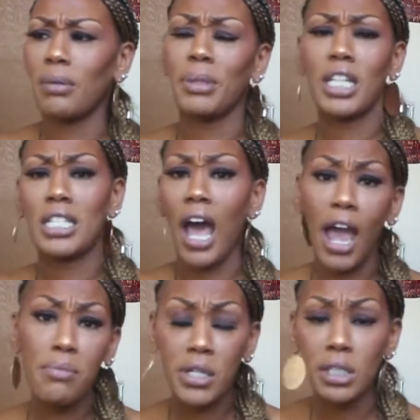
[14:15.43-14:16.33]
because
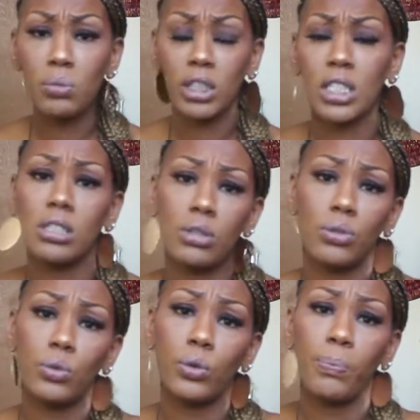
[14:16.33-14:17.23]
I really wanted
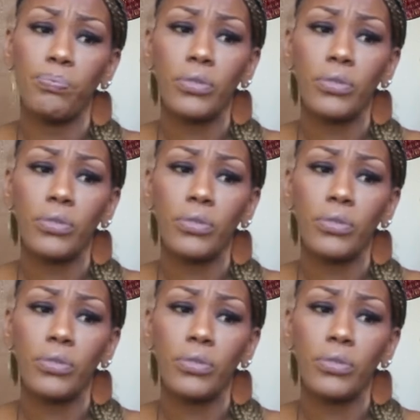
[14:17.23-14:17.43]
to